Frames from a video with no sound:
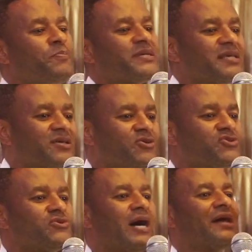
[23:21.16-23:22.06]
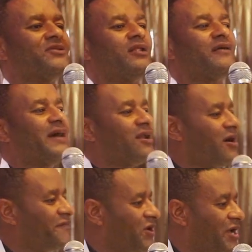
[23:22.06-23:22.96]
who persecute you and all of that.
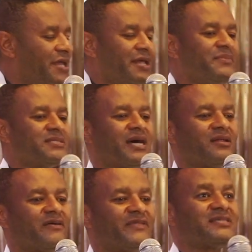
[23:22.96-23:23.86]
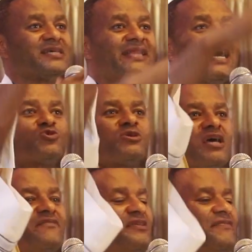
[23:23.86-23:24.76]
Love your enemies and all of that. He said, that's what
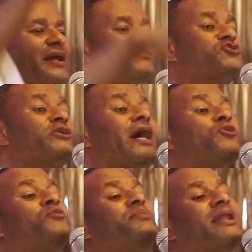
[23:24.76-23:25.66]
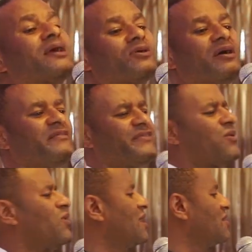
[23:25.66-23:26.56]
your heavenly father be, so that you be like your heavenly
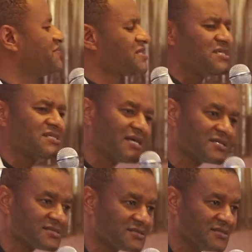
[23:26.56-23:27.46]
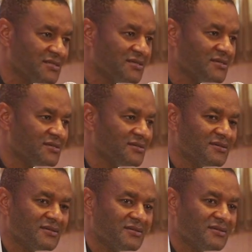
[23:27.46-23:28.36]
father. What kind of thing is that?
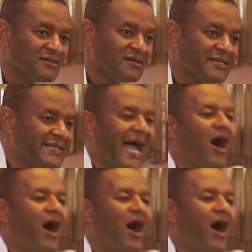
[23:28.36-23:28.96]
They